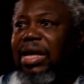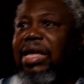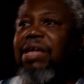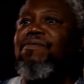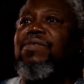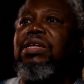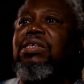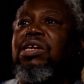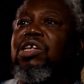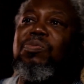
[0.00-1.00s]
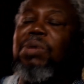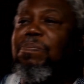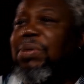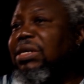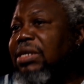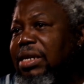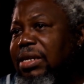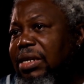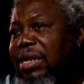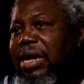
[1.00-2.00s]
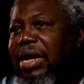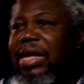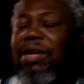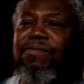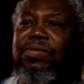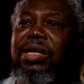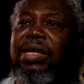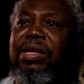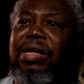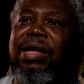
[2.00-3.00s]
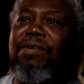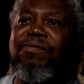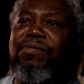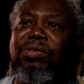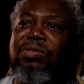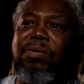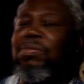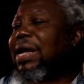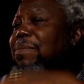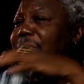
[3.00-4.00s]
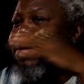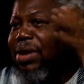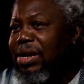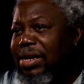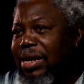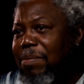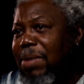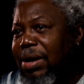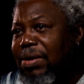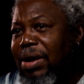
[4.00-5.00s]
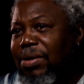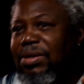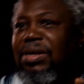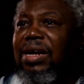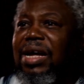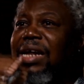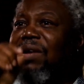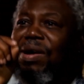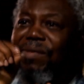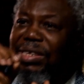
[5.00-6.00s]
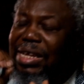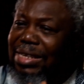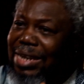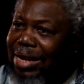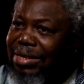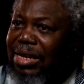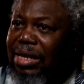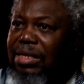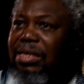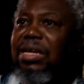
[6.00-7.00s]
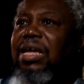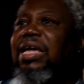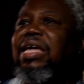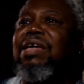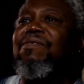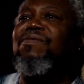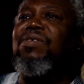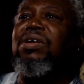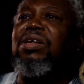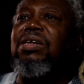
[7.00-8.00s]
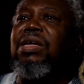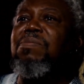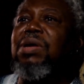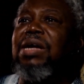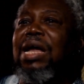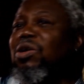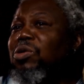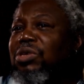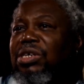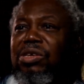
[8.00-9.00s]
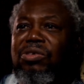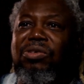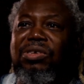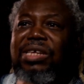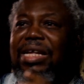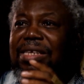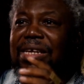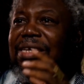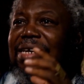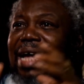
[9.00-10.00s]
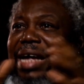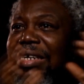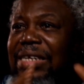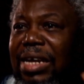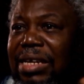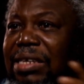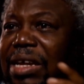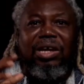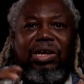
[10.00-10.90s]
if, let's say, they speak pidgin, if they have some Liberian in their background and they have a certain accent, if they make allusions to certain ideas.